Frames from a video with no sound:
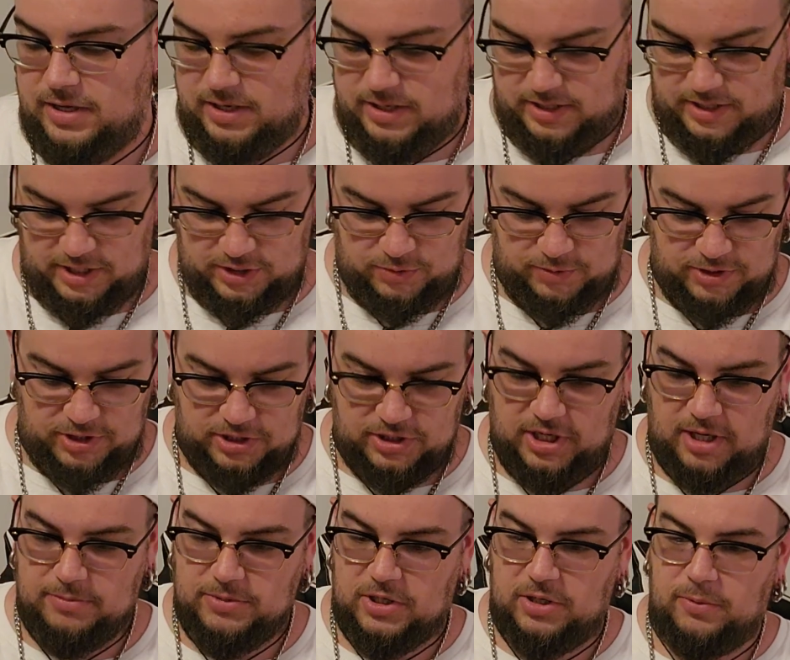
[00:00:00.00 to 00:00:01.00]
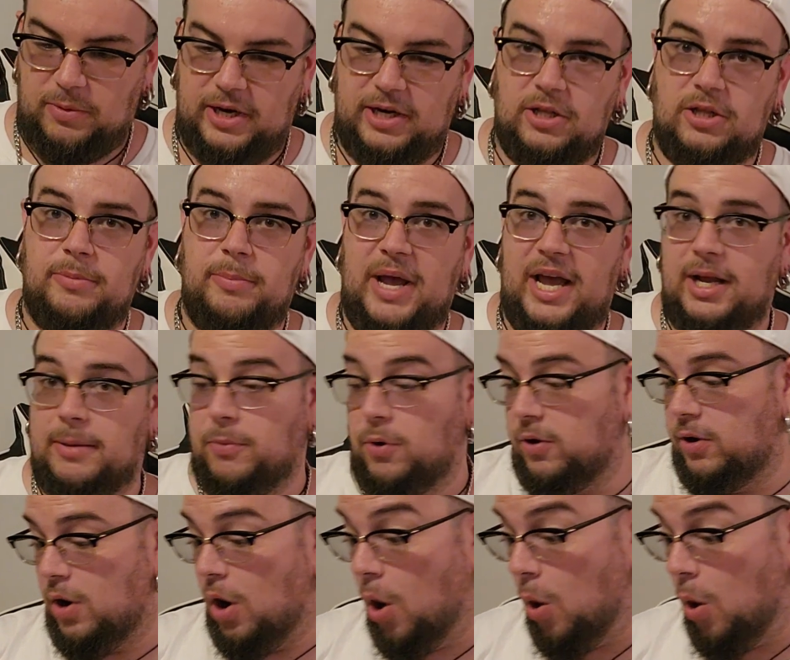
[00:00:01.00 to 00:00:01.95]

And this one just comes in a regular bag and board.